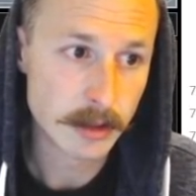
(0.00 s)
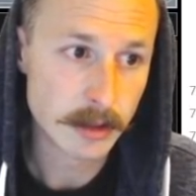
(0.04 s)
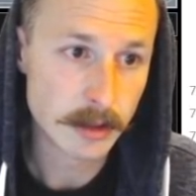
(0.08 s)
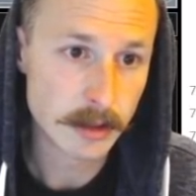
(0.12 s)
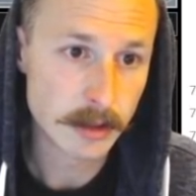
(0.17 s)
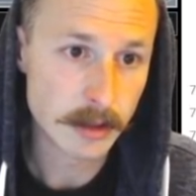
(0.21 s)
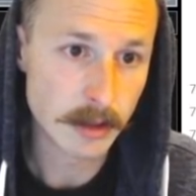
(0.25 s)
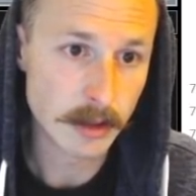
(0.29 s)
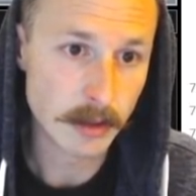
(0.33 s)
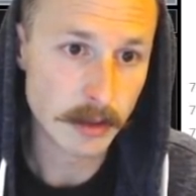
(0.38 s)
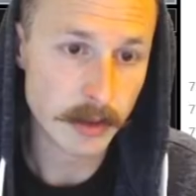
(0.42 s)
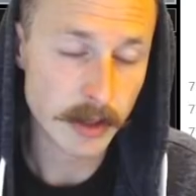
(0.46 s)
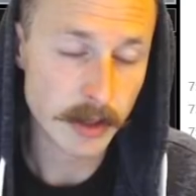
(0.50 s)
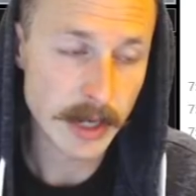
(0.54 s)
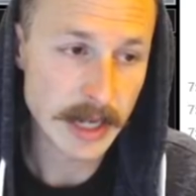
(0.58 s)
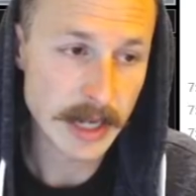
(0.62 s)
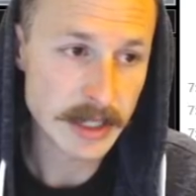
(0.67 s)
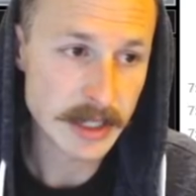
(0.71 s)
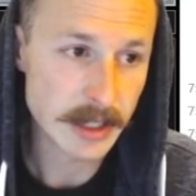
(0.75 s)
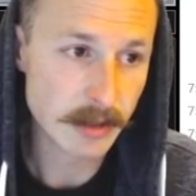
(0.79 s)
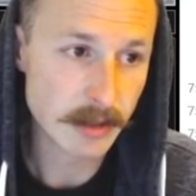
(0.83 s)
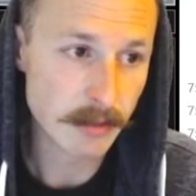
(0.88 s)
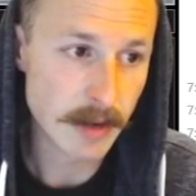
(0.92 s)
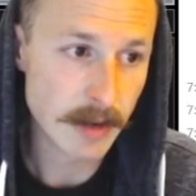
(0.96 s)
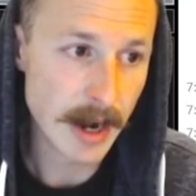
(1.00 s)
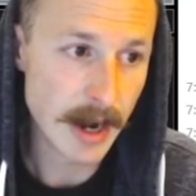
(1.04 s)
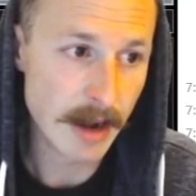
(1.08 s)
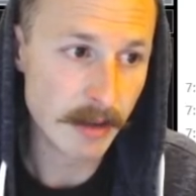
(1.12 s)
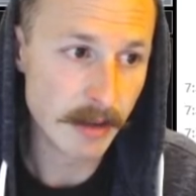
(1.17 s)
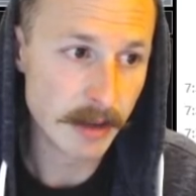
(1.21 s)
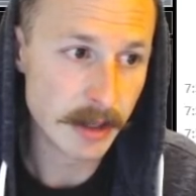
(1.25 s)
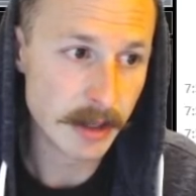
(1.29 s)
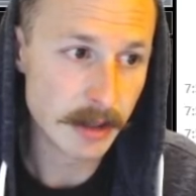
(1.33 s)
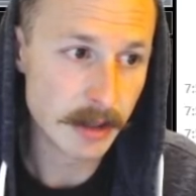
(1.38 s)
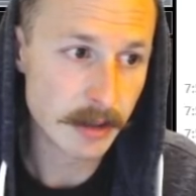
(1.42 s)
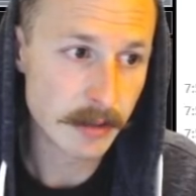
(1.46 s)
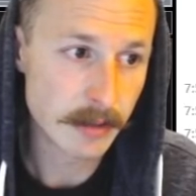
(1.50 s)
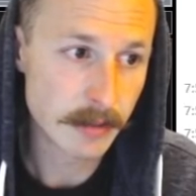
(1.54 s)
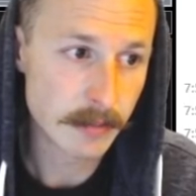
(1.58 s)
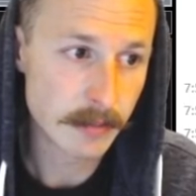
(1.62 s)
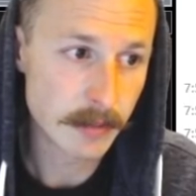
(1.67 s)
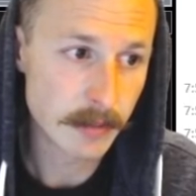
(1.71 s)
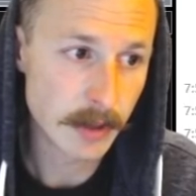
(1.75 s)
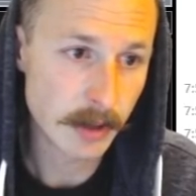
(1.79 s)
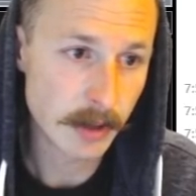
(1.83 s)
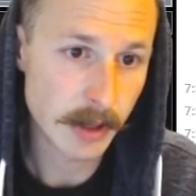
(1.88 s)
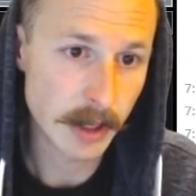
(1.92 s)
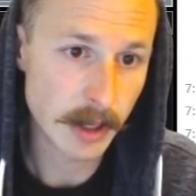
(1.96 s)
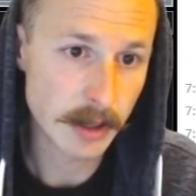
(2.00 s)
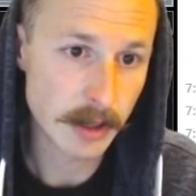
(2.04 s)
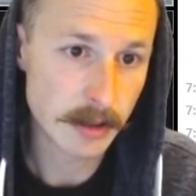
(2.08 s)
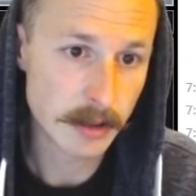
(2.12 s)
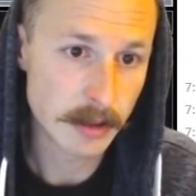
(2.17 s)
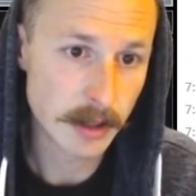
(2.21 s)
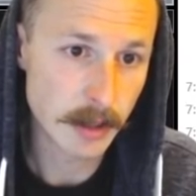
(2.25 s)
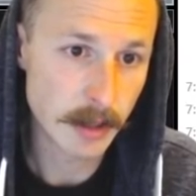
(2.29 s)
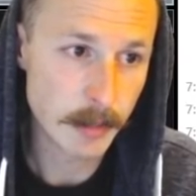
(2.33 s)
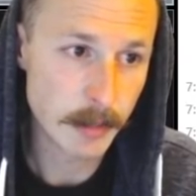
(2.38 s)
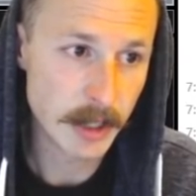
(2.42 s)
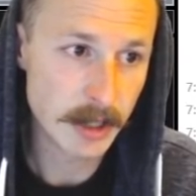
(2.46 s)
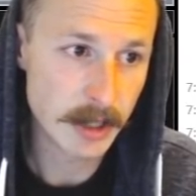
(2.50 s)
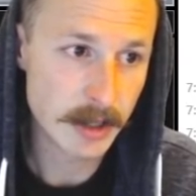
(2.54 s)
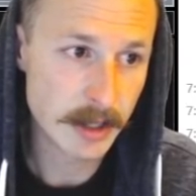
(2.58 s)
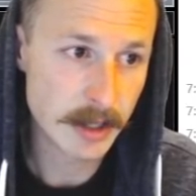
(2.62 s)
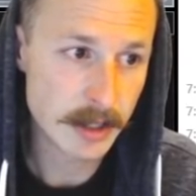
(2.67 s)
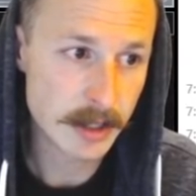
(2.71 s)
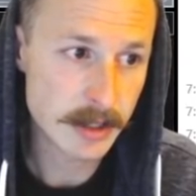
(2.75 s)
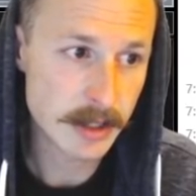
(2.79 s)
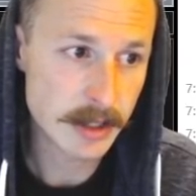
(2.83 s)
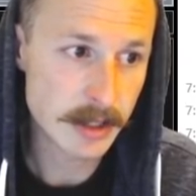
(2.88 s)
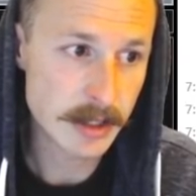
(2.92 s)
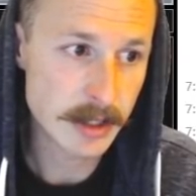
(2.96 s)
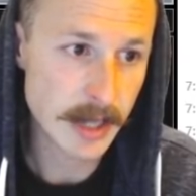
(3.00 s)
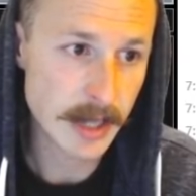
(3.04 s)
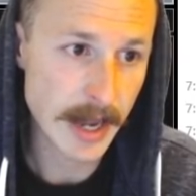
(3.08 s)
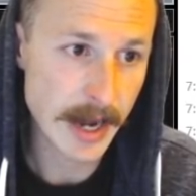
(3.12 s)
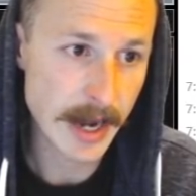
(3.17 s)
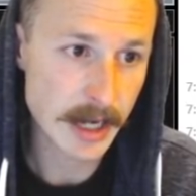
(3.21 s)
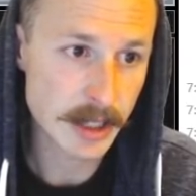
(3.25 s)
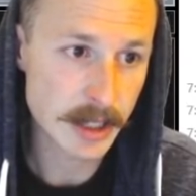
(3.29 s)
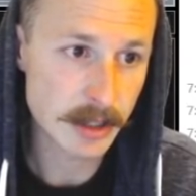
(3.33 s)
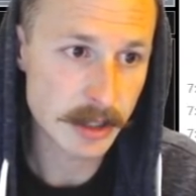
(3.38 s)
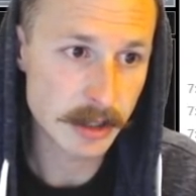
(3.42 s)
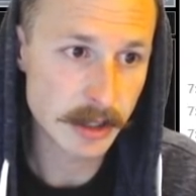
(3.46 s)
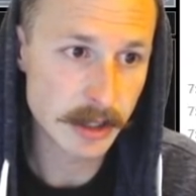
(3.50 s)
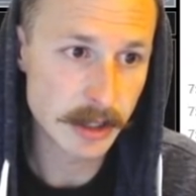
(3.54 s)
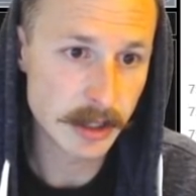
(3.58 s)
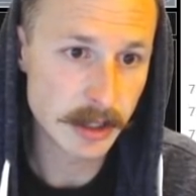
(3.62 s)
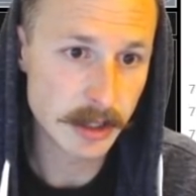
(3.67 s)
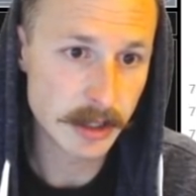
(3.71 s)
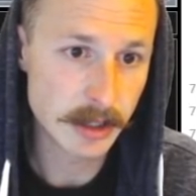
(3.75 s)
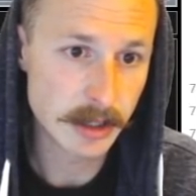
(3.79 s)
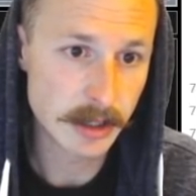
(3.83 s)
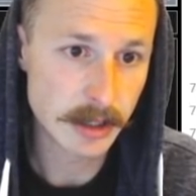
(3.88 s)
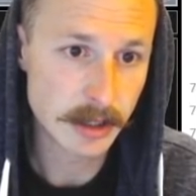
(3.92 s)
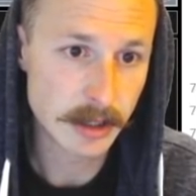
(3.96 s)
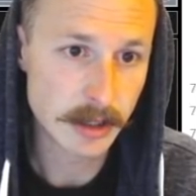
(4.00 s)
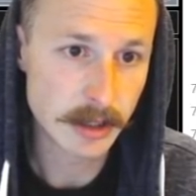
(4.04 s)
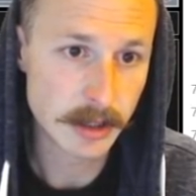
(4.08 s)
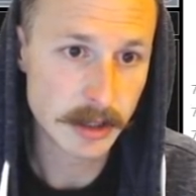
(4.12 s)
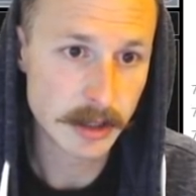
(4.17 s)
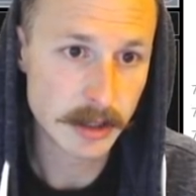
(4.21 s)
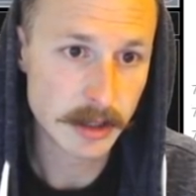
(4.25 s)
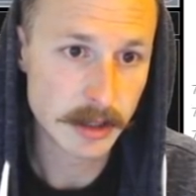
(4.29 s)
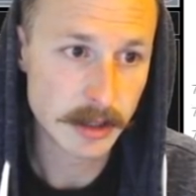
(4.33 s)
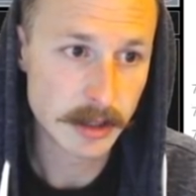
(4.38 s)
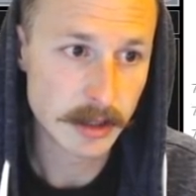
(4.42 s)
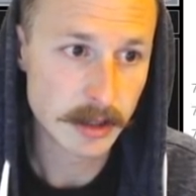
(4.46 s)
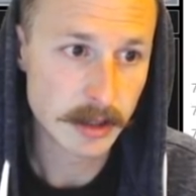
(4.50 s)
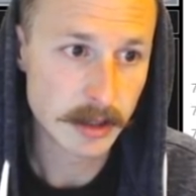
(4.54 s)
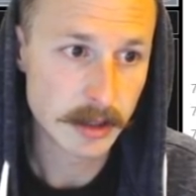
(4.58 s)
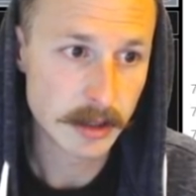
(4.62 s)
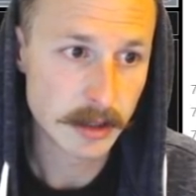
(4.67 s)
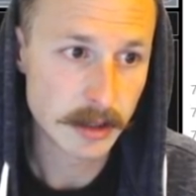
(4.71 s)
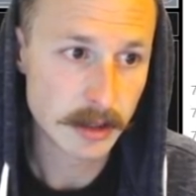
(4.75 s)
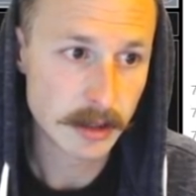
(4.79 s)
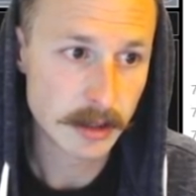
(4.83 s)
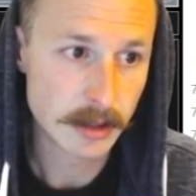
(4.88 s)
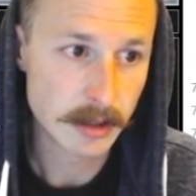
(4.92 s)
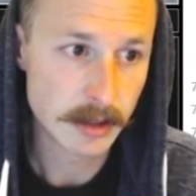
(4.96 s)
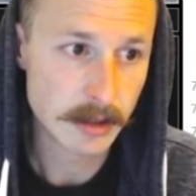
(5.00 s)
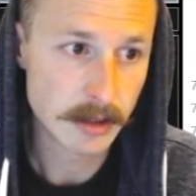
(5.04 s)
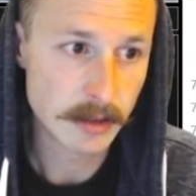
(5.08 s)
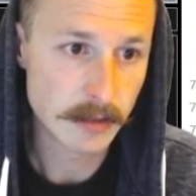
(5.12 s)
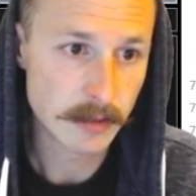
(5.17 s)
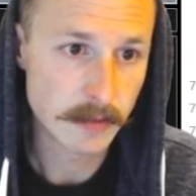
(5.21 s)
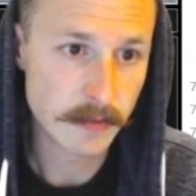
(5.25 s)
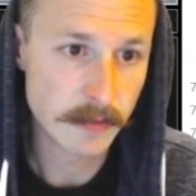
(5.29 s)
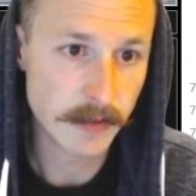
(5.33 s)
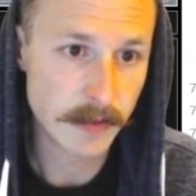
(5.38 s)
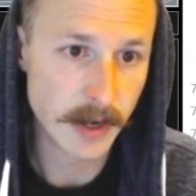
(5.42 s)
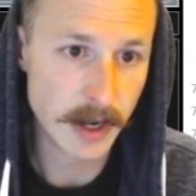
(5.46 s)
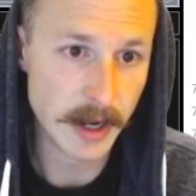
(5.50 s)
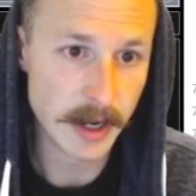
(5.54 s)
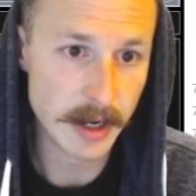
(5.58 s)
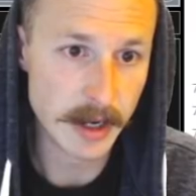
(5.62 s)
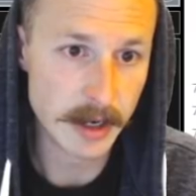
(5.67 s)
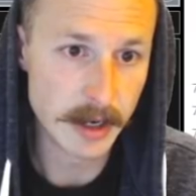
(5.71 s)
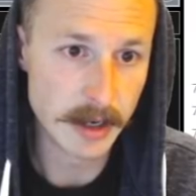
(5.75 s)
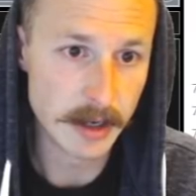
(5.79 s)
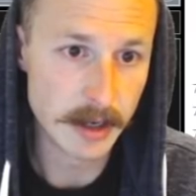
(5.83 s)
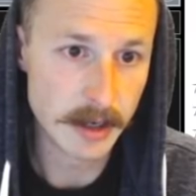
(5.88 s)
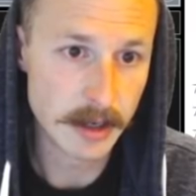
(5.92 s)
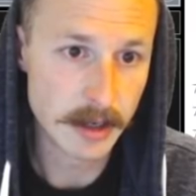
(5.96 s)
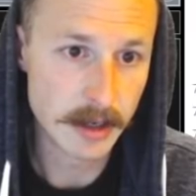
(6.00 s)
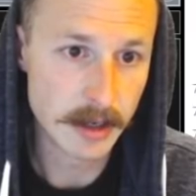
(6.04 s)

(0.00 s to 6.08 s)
Oh, they're casting Rally. Okay, I mean, this is actually fine.